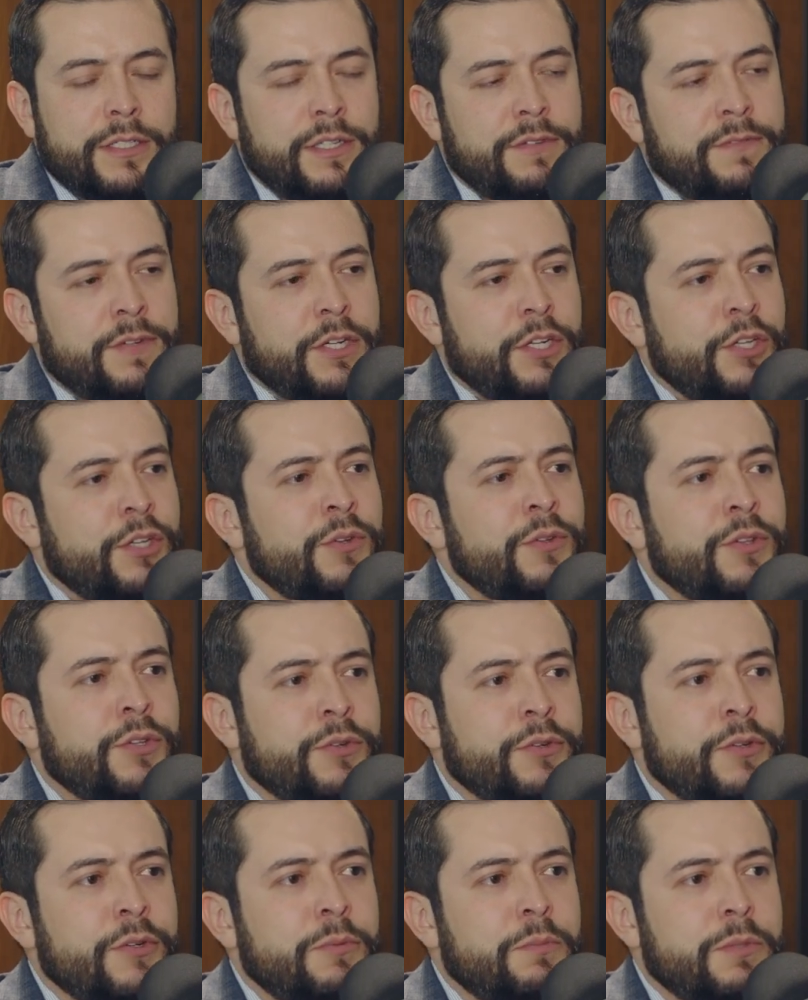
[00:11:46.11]
different
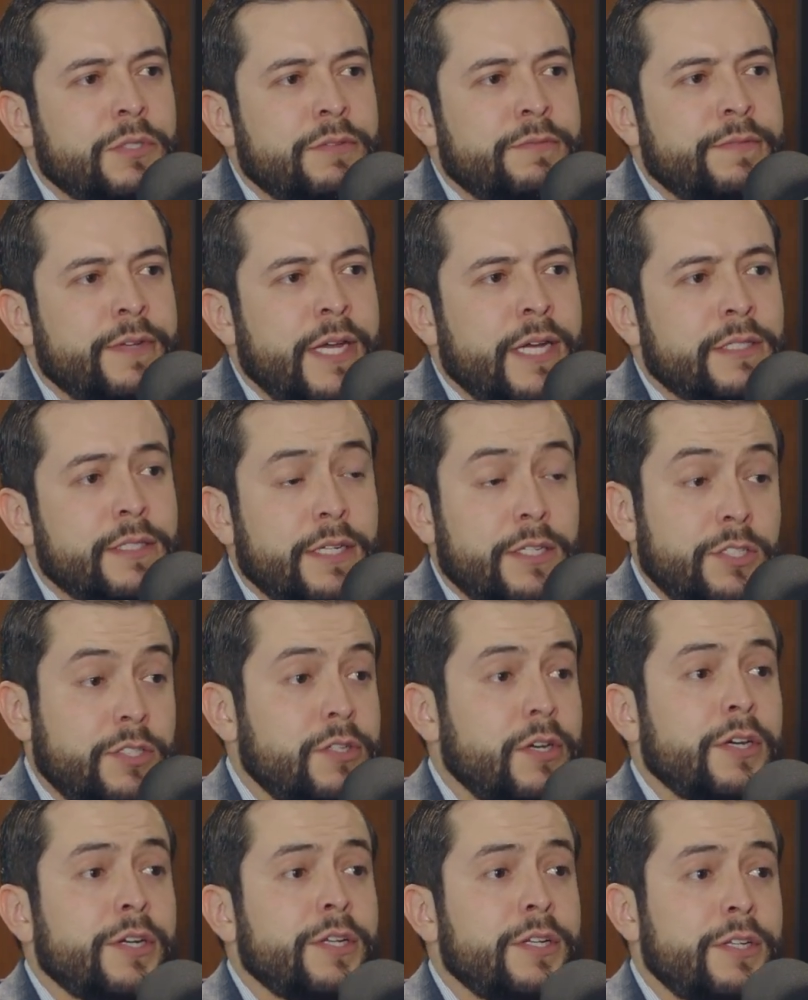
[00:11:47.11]
youth groups. In fact, I
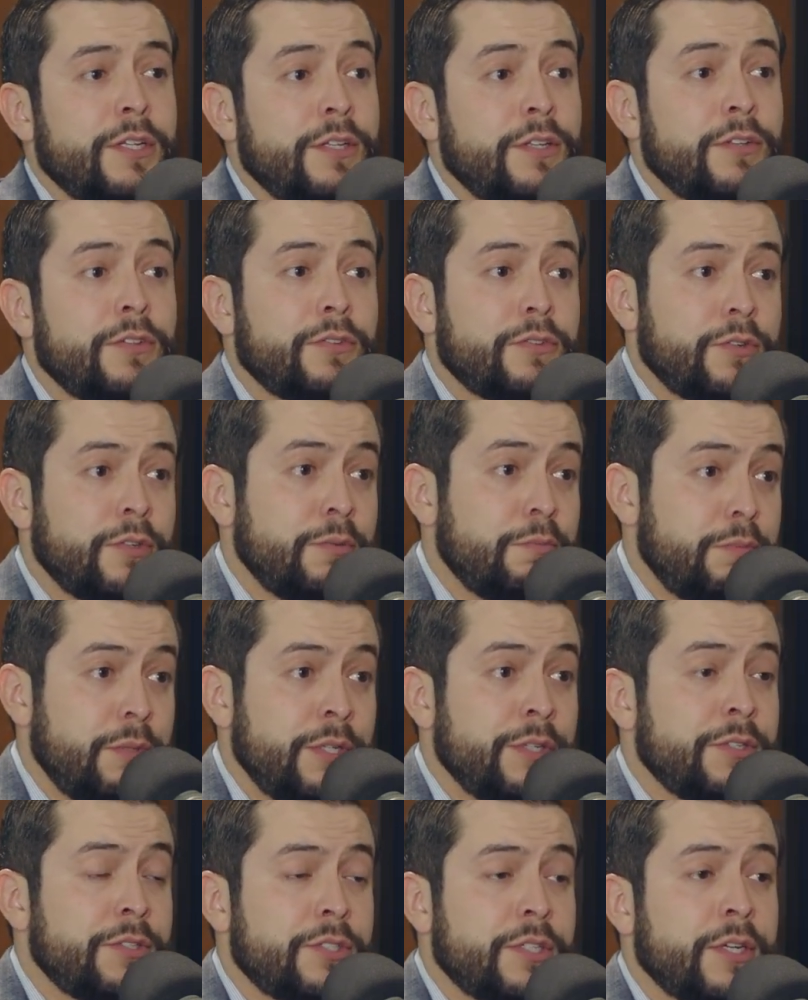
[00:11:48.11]
started a youth group
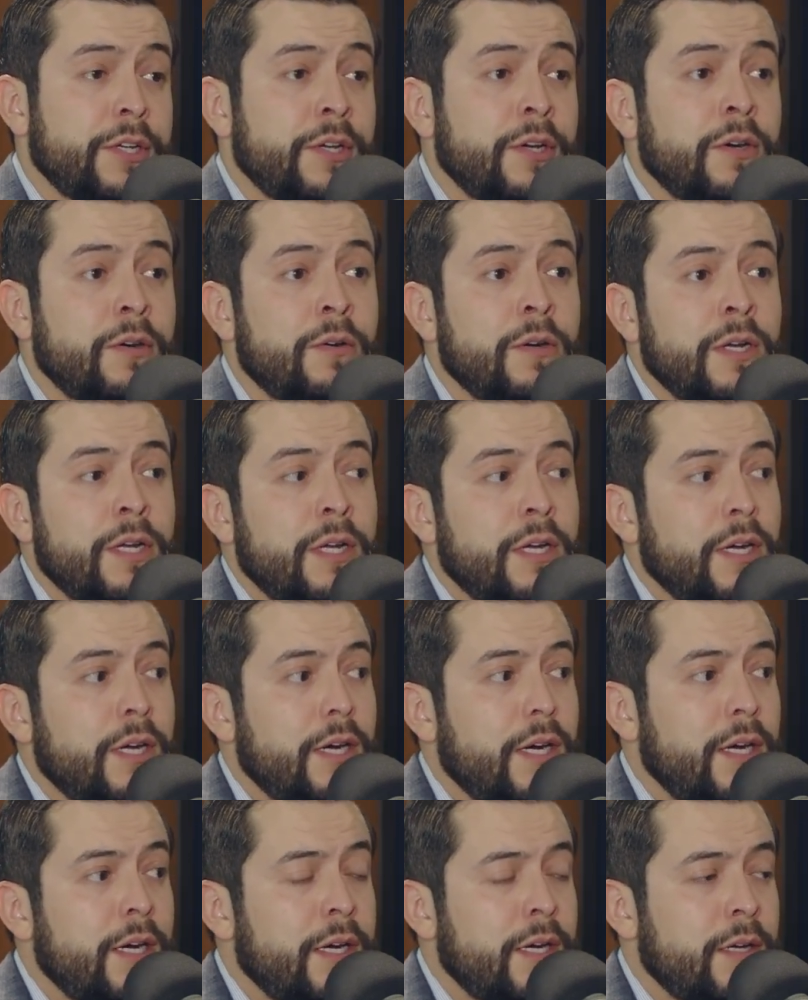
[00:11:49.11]
years ago
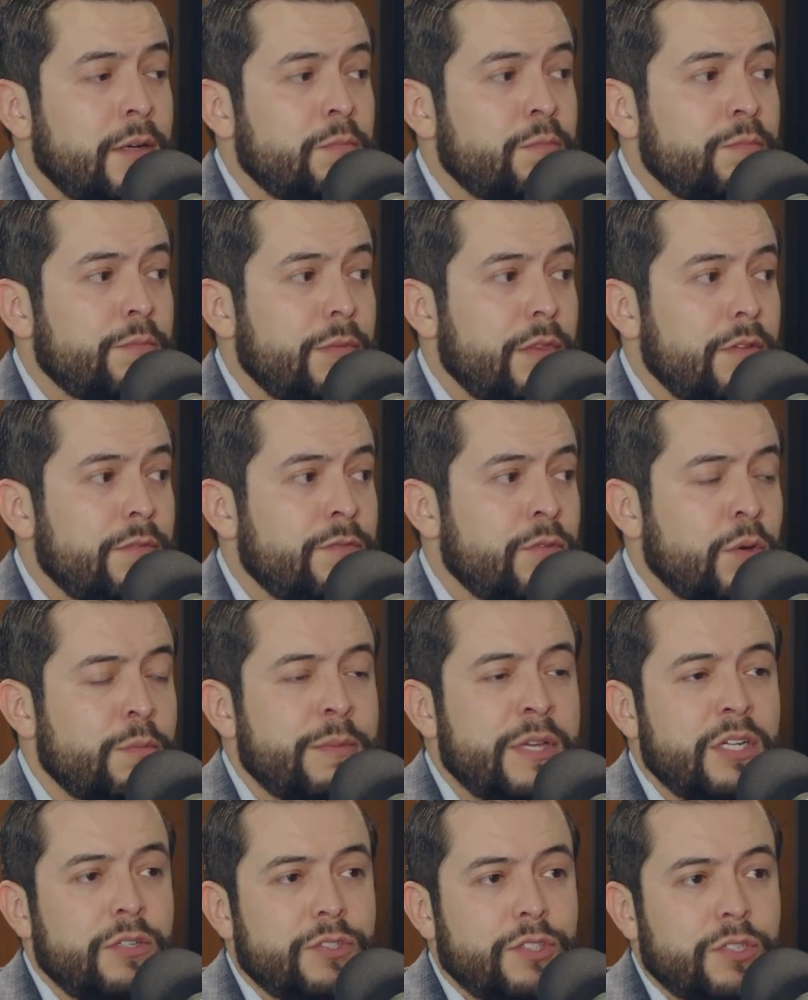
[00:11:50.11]
for
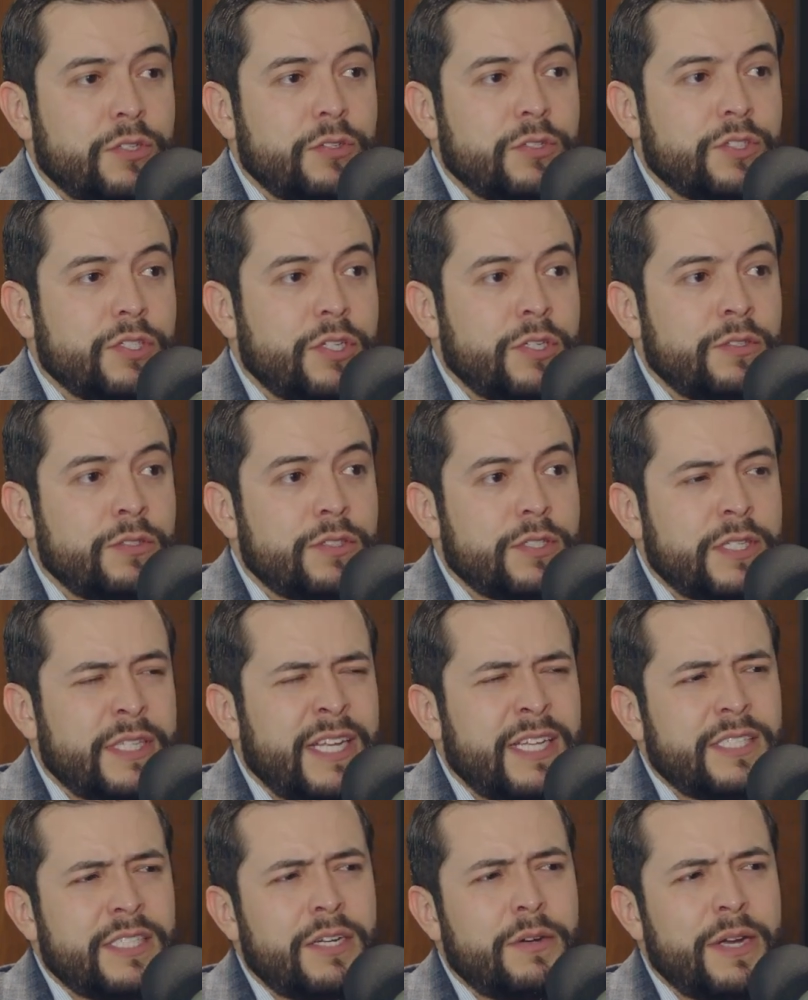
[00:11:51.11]
middle school students, and
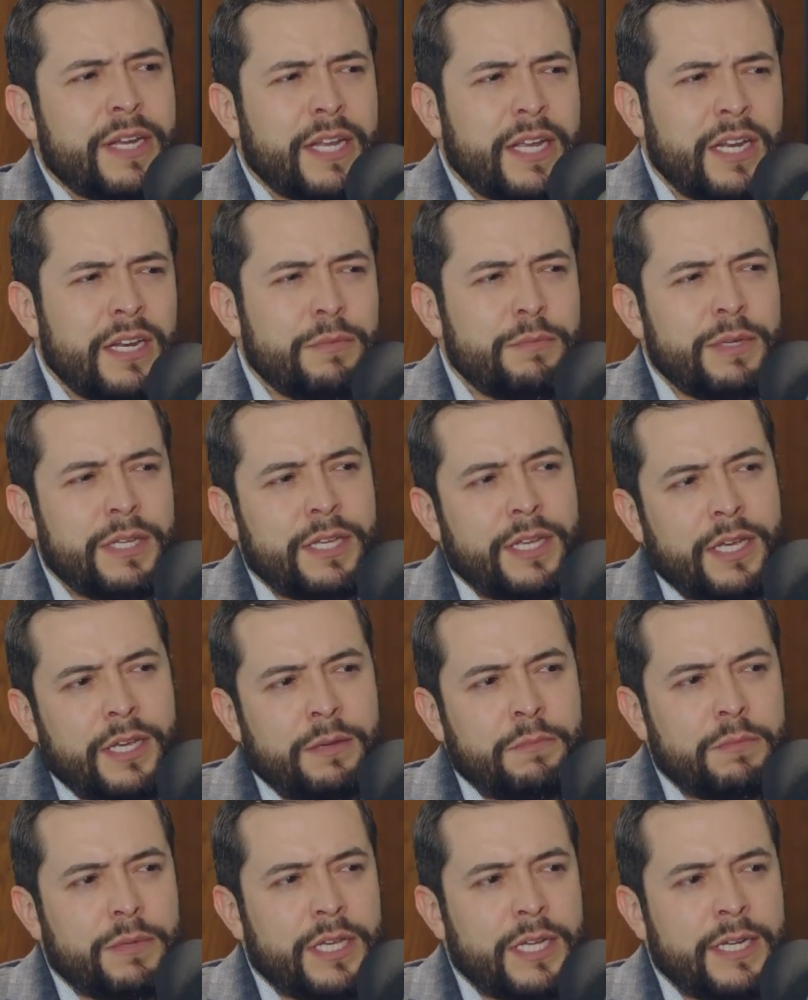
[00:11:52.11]
that's how I kind of
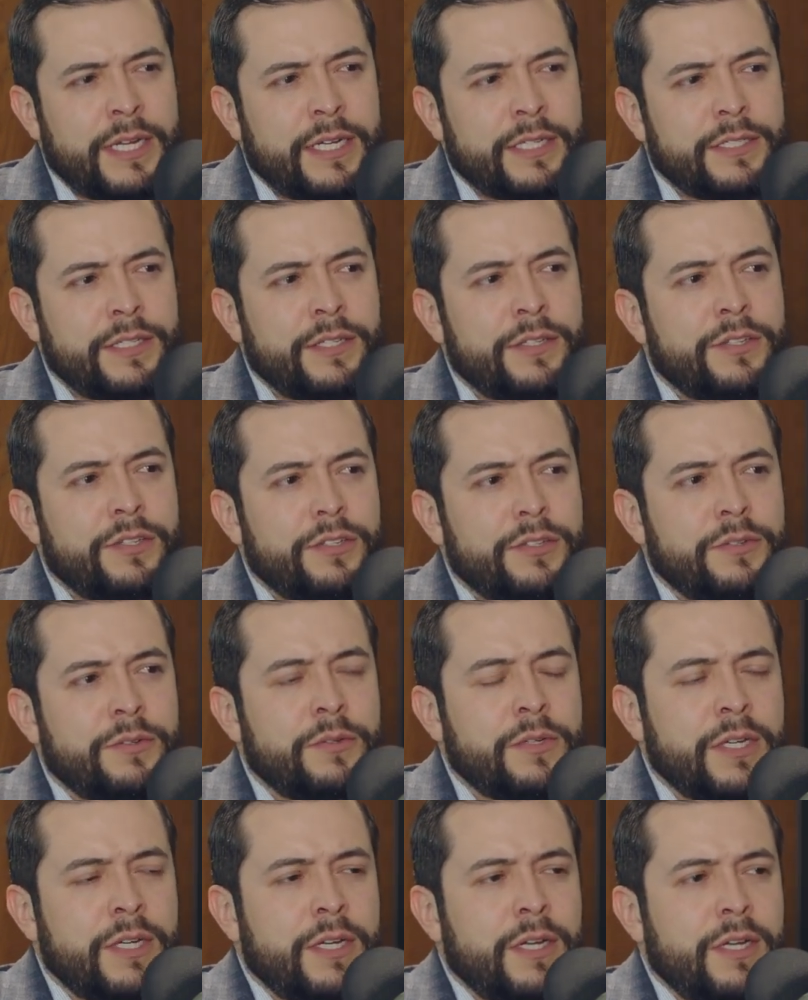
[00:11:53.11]
became connected
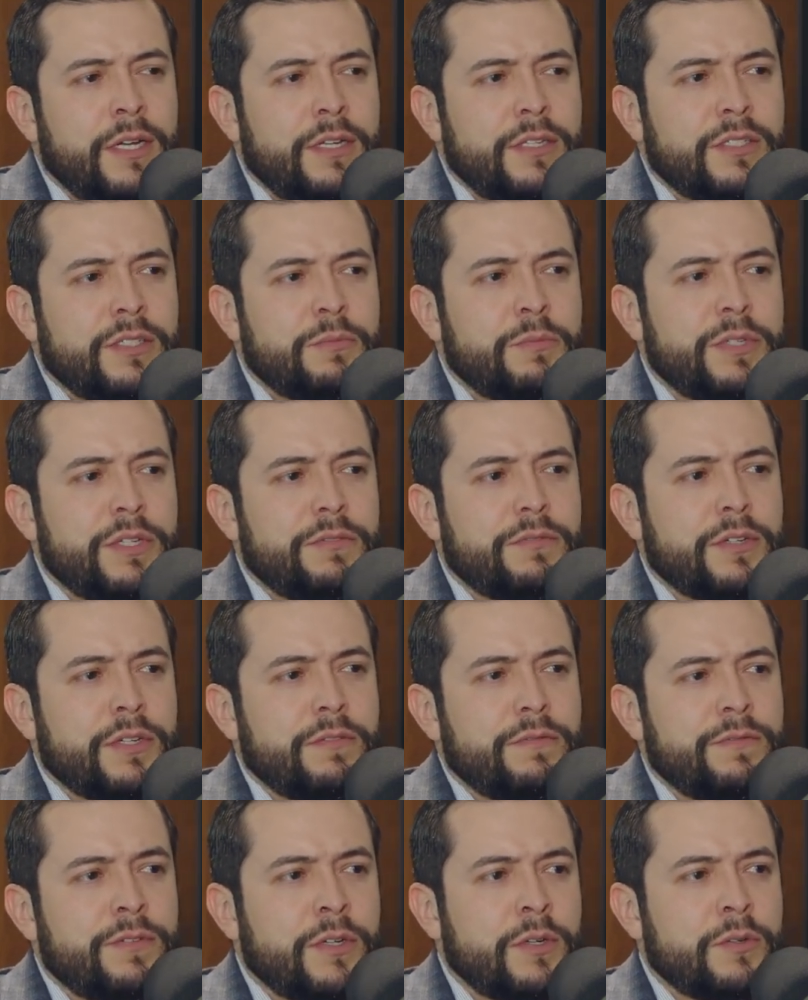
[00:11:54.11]
to some
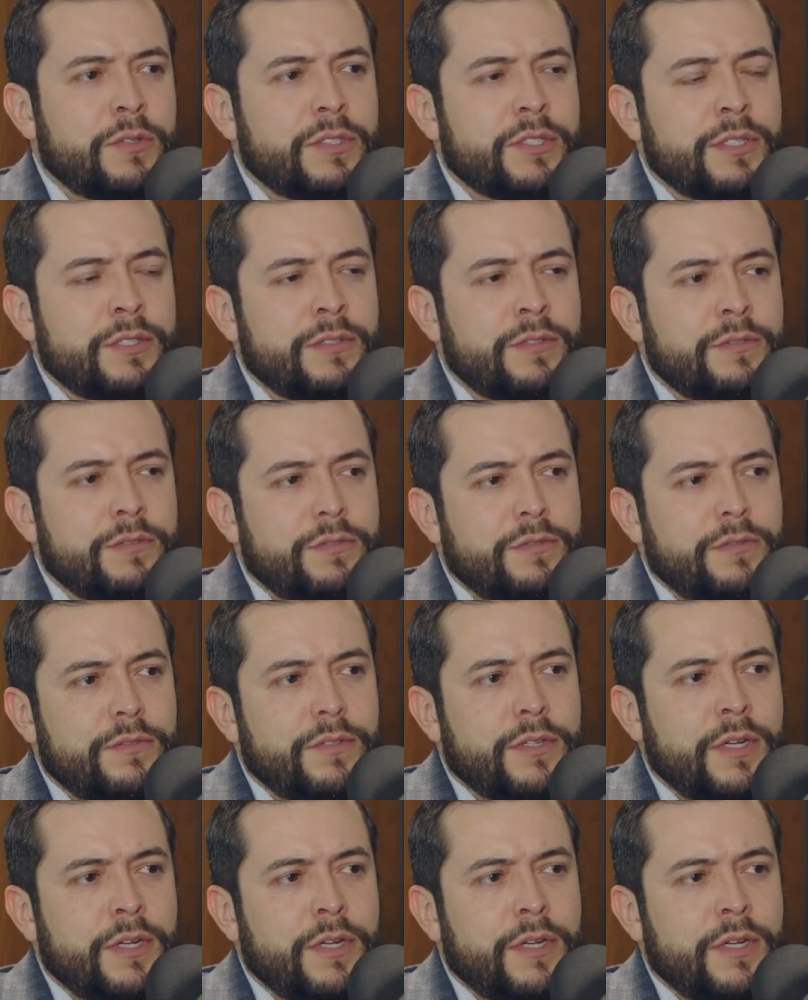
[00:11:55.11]
different folks and